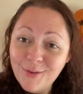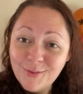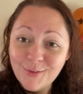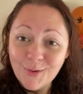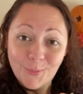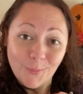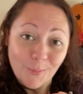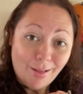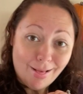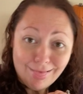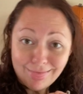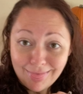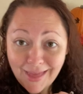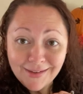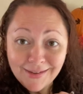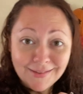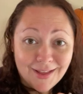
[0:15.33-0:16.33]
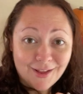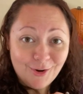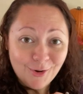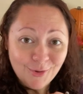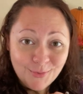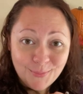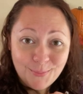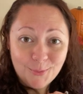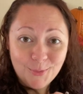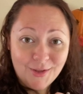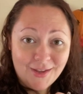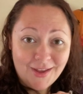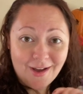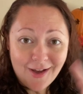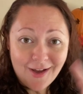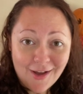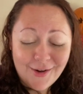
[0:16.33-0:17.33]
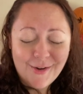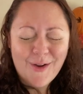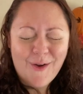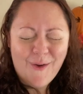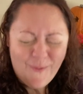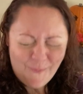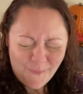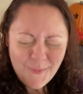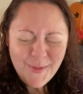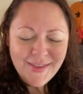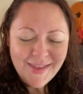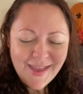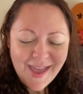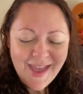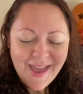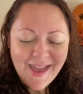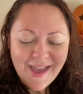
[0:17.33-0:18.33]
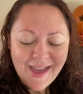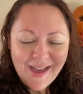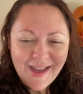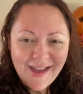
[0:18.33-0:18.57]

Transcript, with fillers: So let's get our spooky on. Oh yeah.